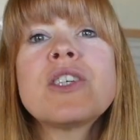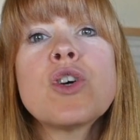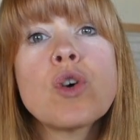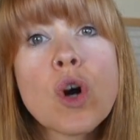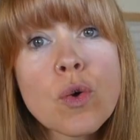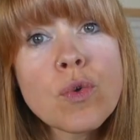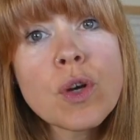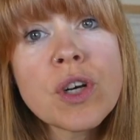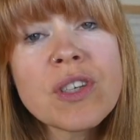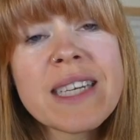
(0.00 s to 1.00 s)
So go
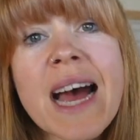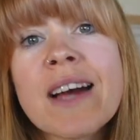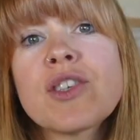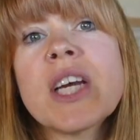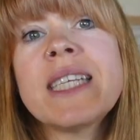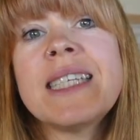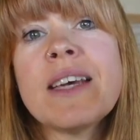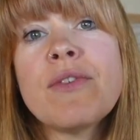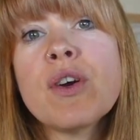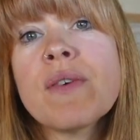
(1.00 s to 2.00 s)
through your stash and
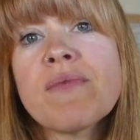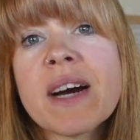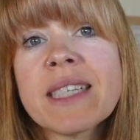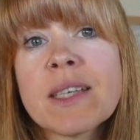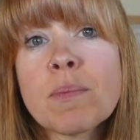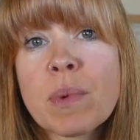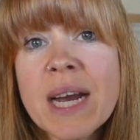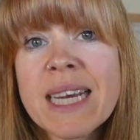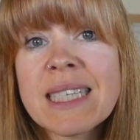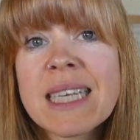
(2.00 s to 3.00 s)
see if you can find some
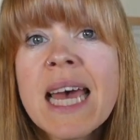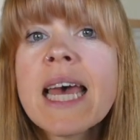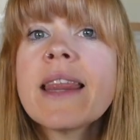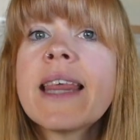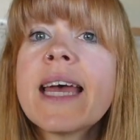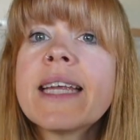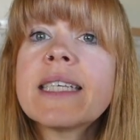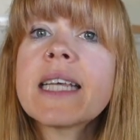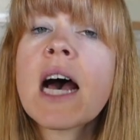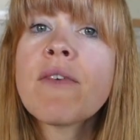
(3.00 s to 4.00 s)
braids
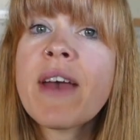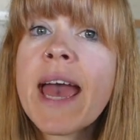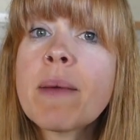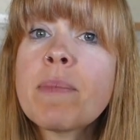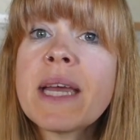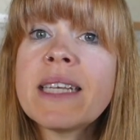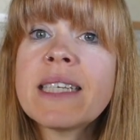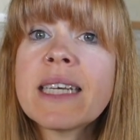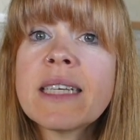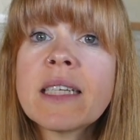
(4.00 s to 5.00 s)
that of
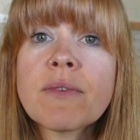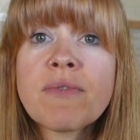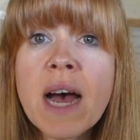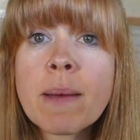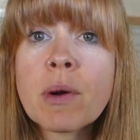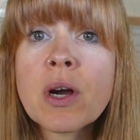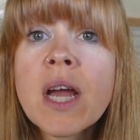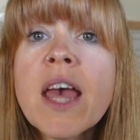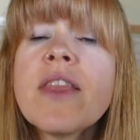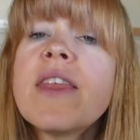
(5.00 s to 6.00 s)
hand-painted
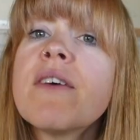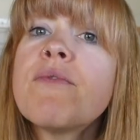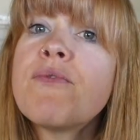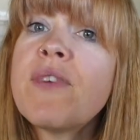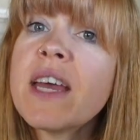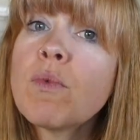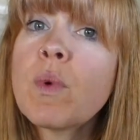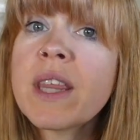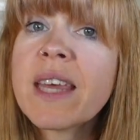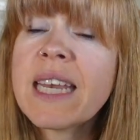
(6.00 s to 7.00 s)
fiber that fit
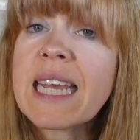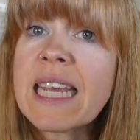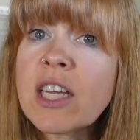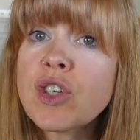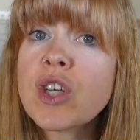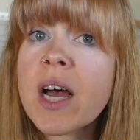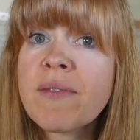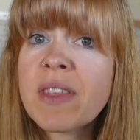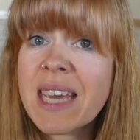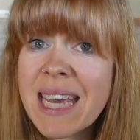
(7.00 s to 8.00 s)
within each
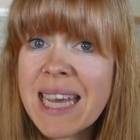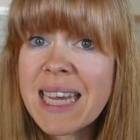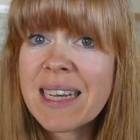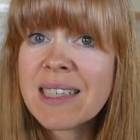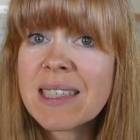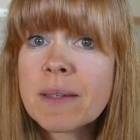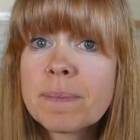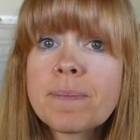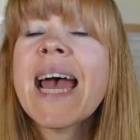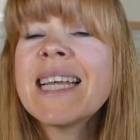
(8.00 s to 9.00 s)
of the keys
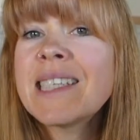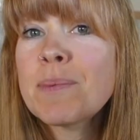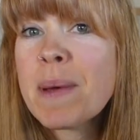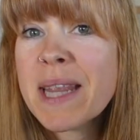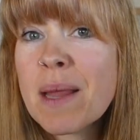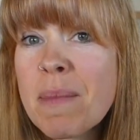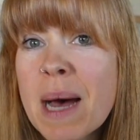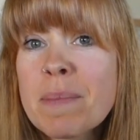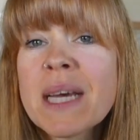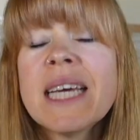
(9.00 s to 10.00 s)
and spin them
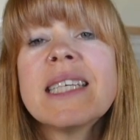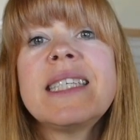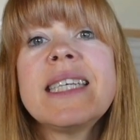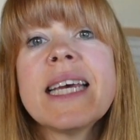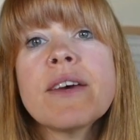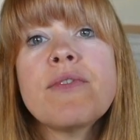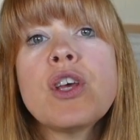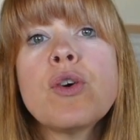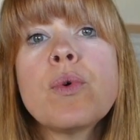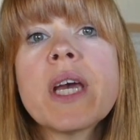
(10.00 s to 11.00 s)
up. See if
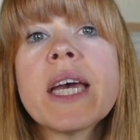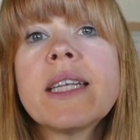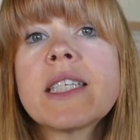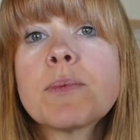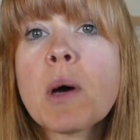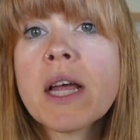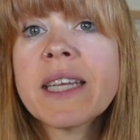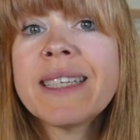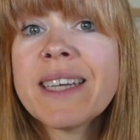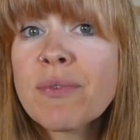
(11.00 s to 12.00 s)
you can spot
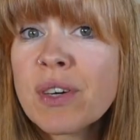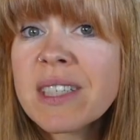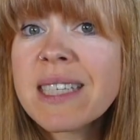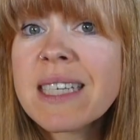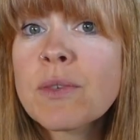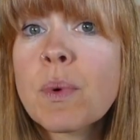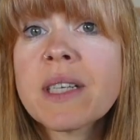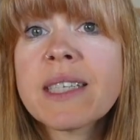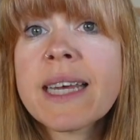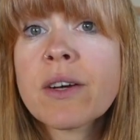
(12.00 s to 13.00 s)
the differences
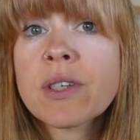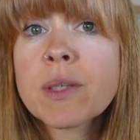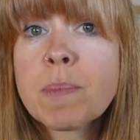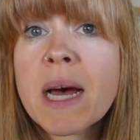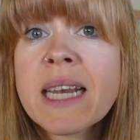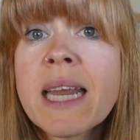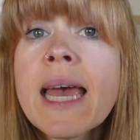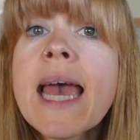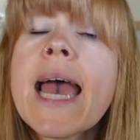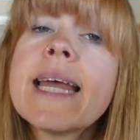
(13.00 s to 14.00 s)
once they are spun
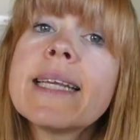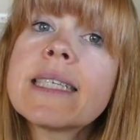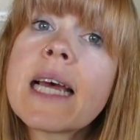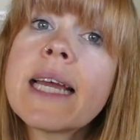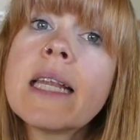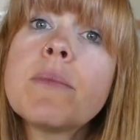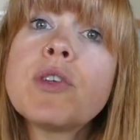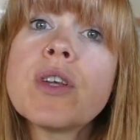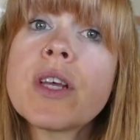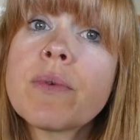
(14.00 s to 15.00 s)
and assign them
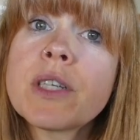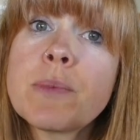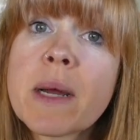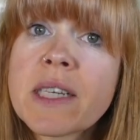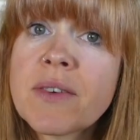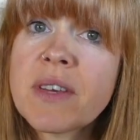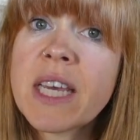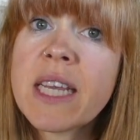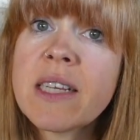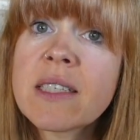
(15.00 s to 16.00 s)
to their respective
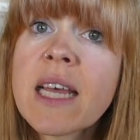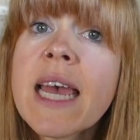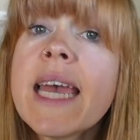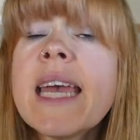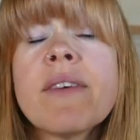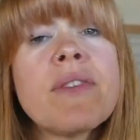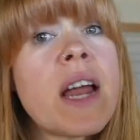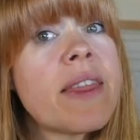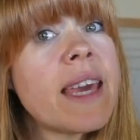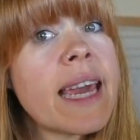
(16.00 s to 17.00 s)
keys. If
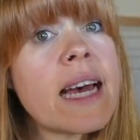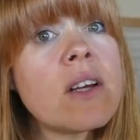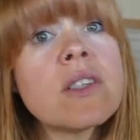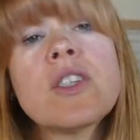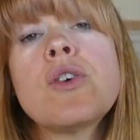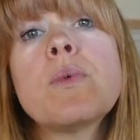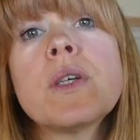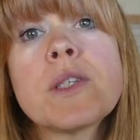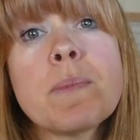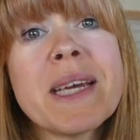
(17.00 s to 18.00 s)
nothing else, you
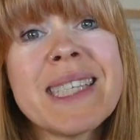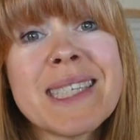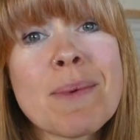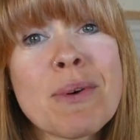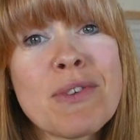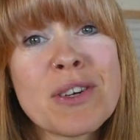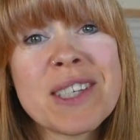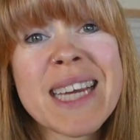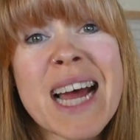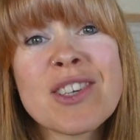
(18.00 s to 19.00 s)
will spin some of your
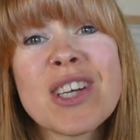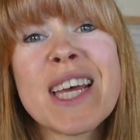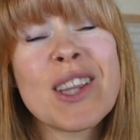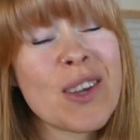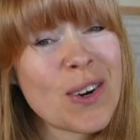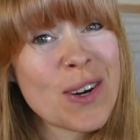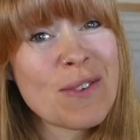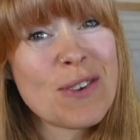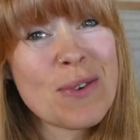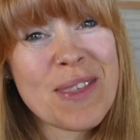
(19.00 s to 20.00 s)
stash and learn
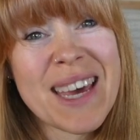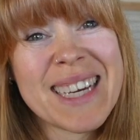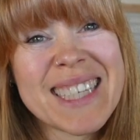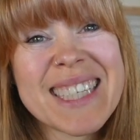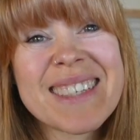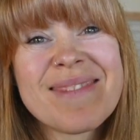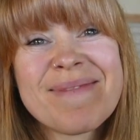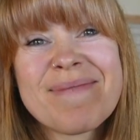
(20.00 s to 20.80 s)
a few things.